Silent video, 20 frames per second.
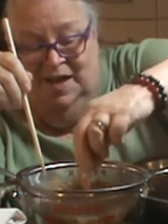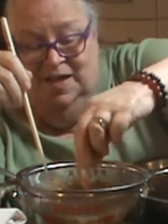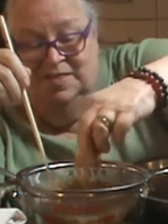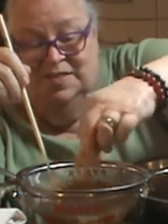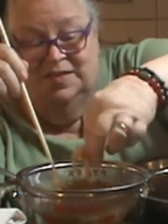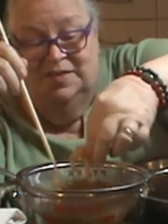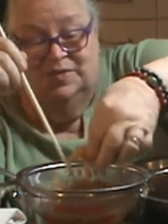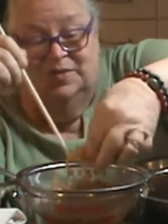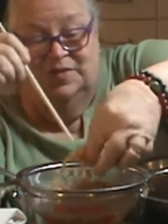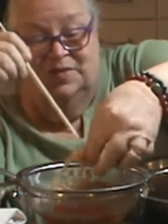
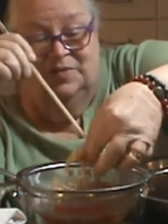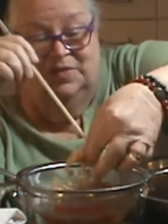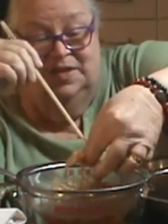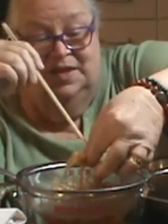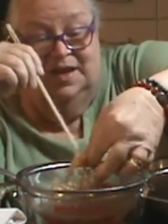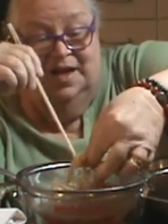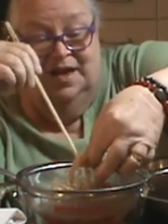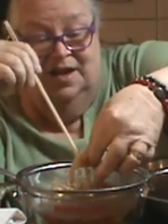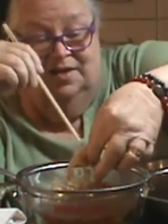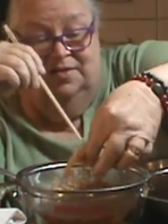This is really
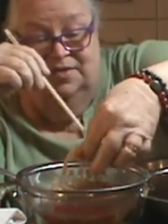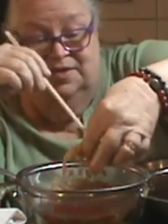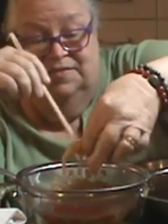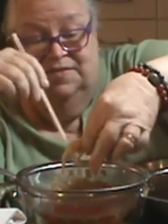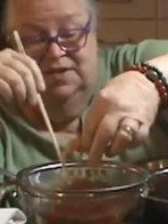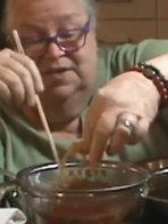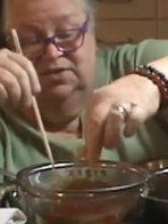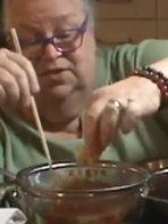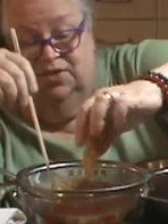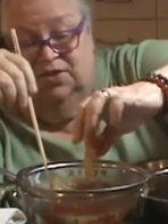a healthy
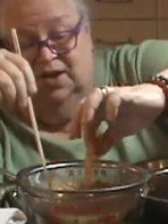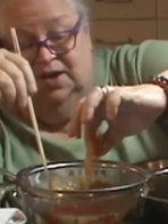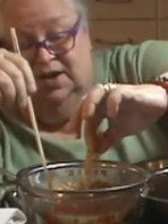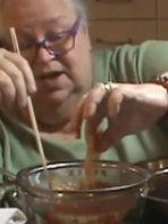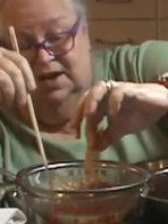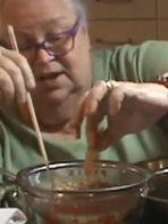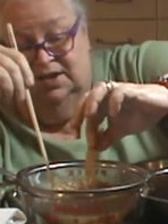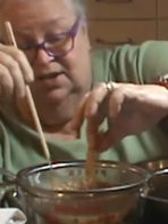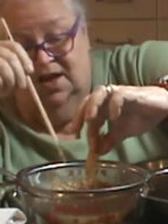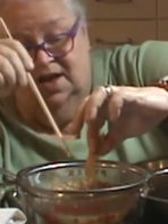vinegar. I
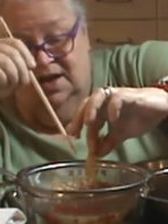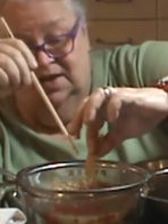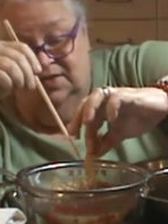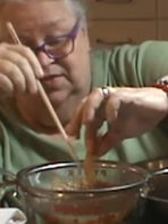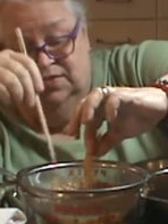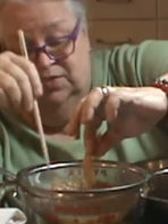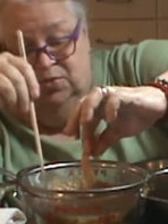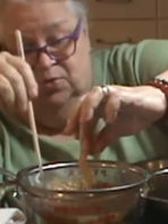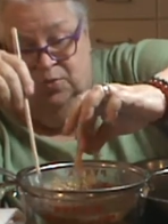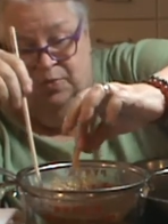got a lot of
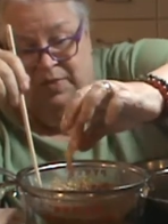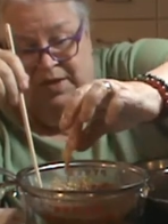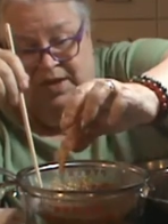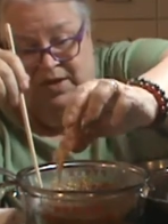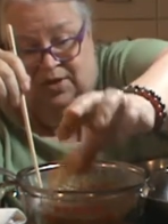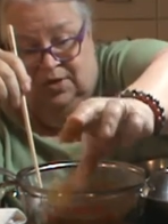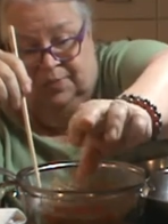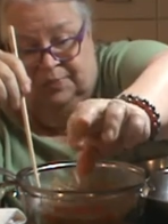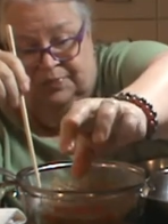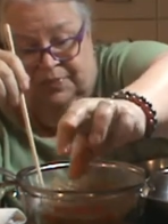SCOBY
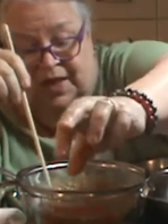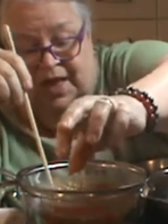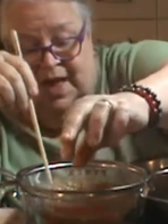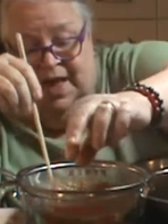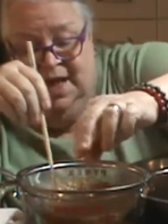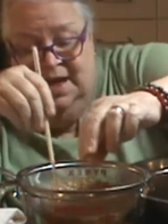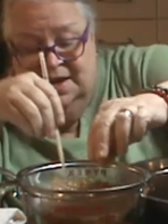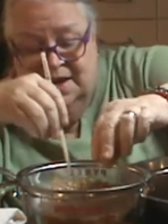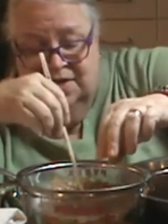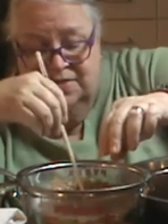here.
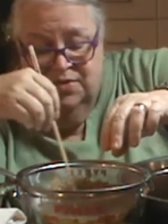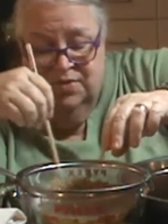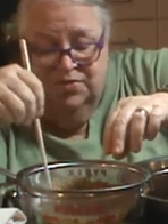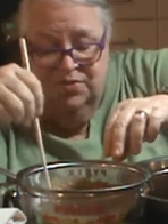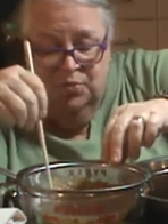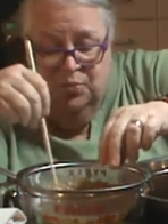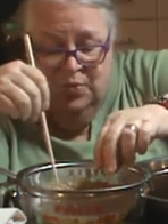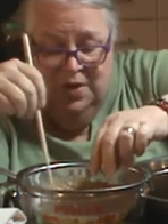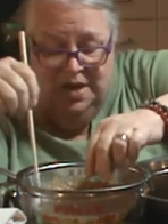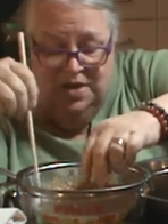Now there's
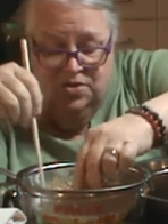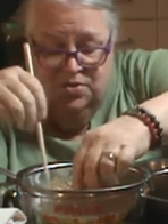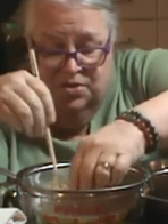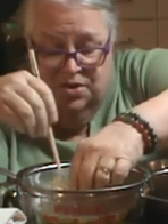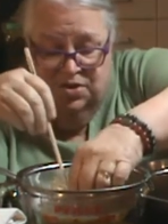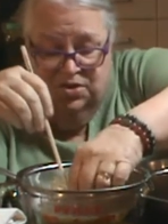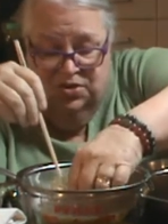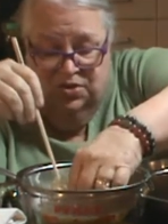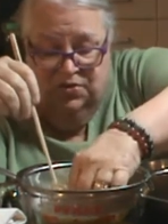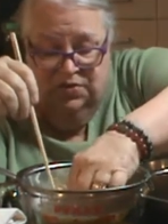a way you
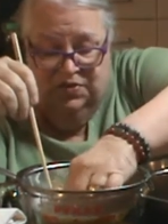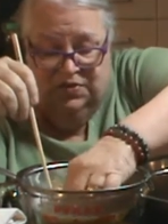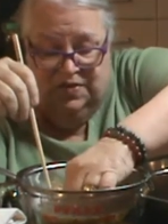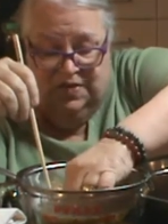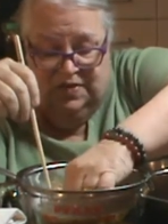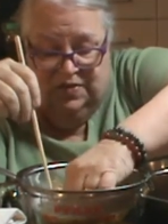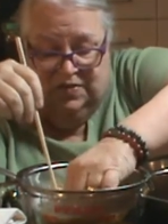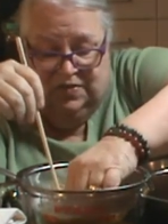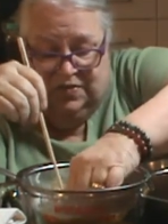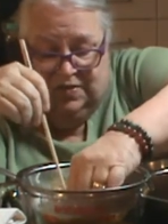can use
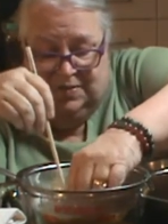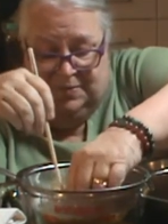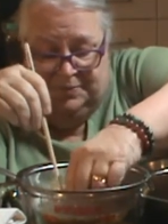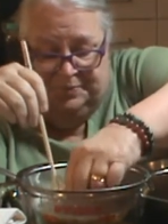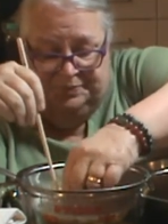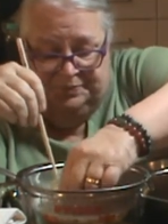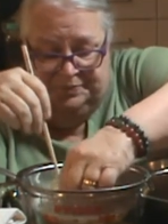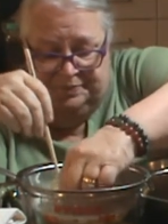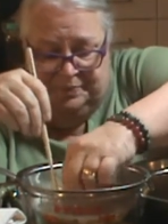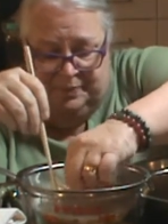this
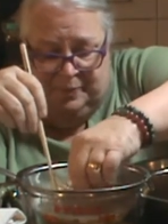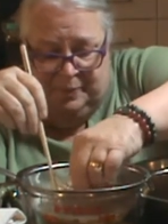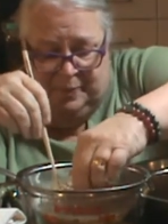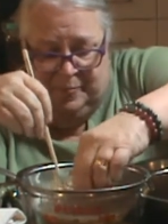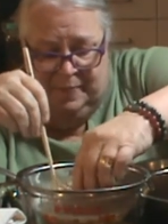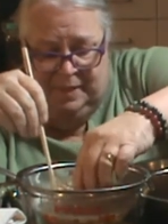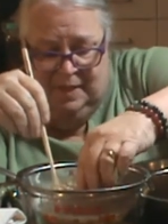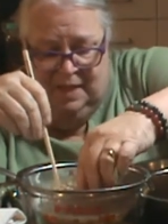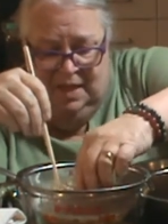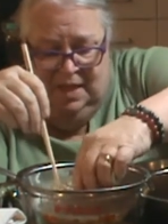
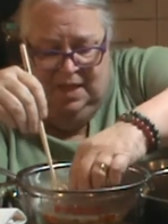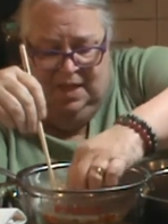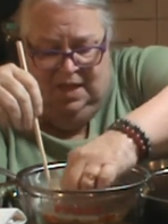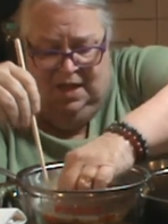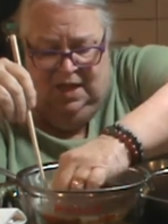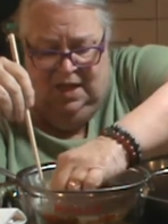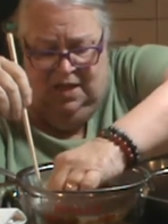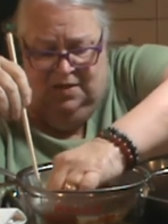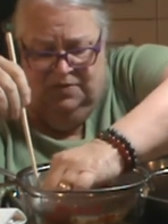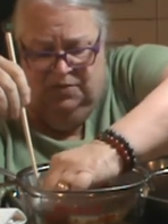
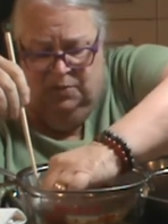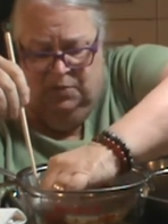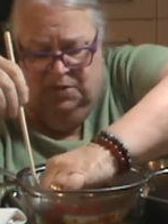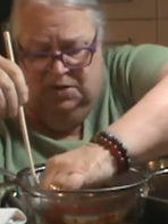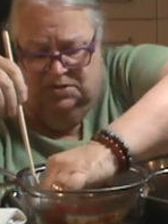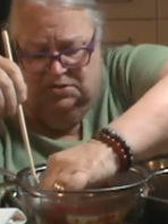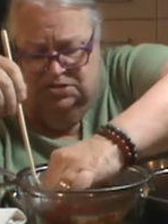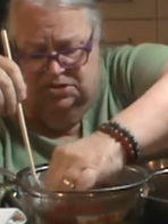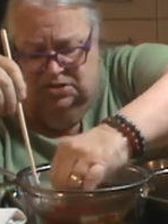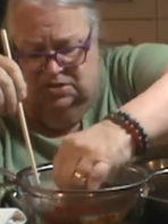if you
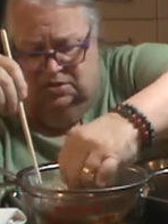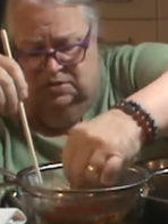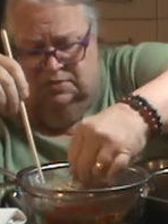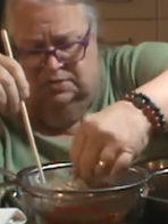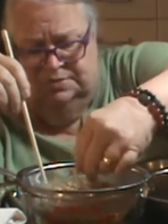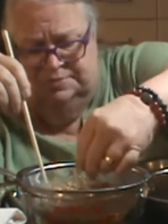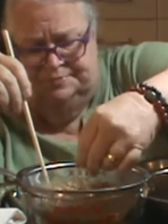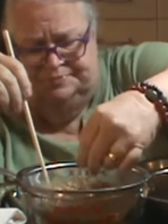want to